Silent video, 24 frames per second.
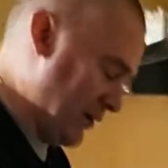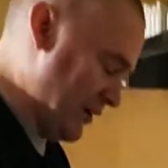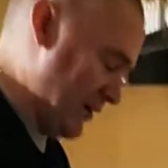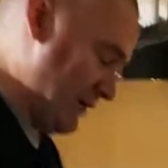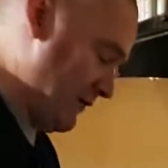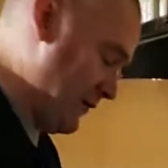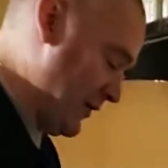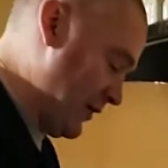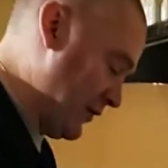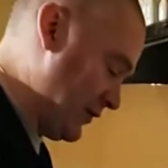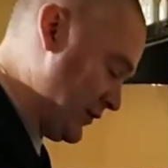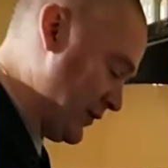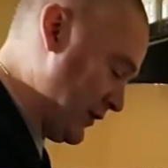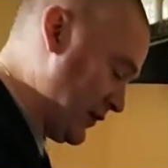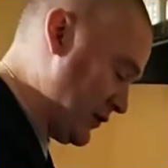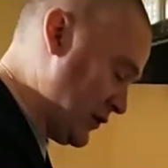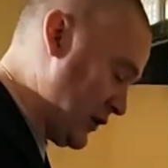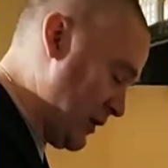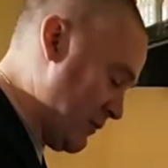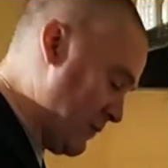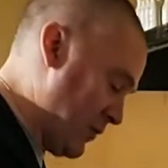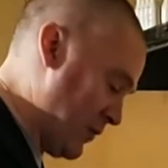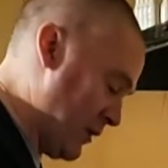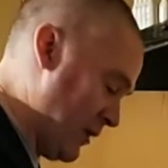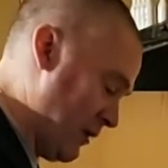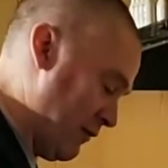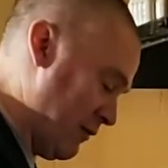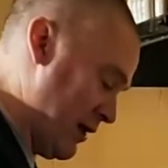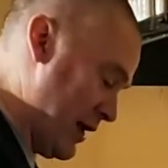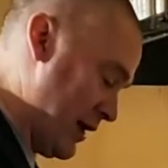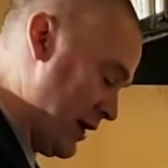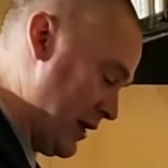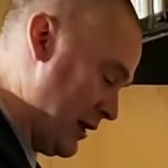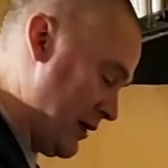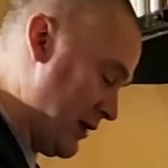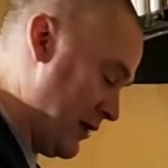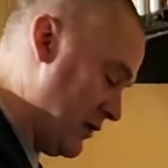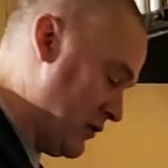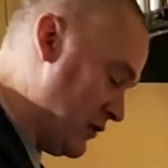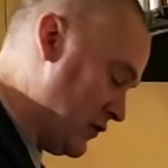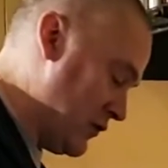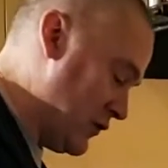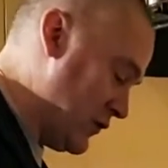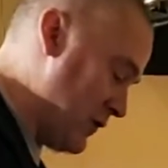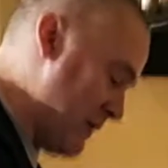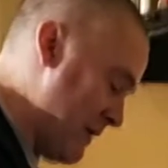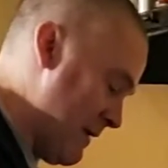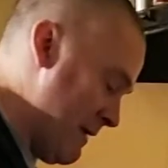it feels like summer already because there's
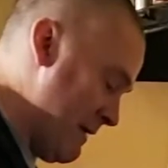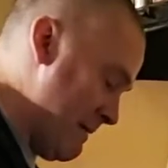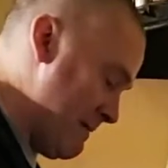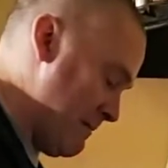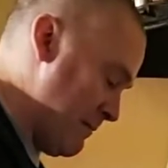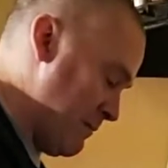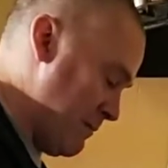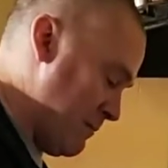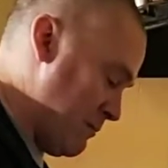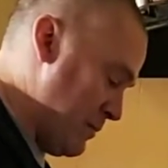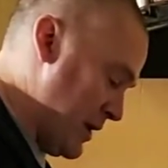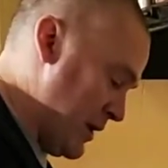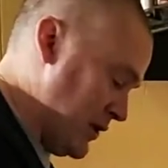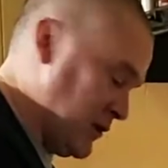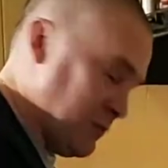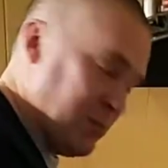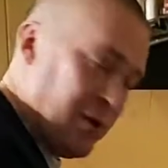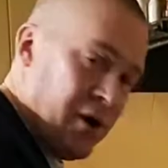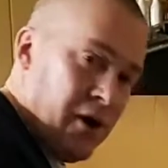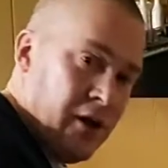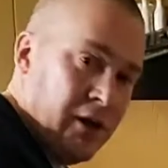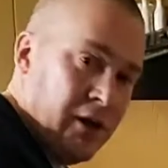baseball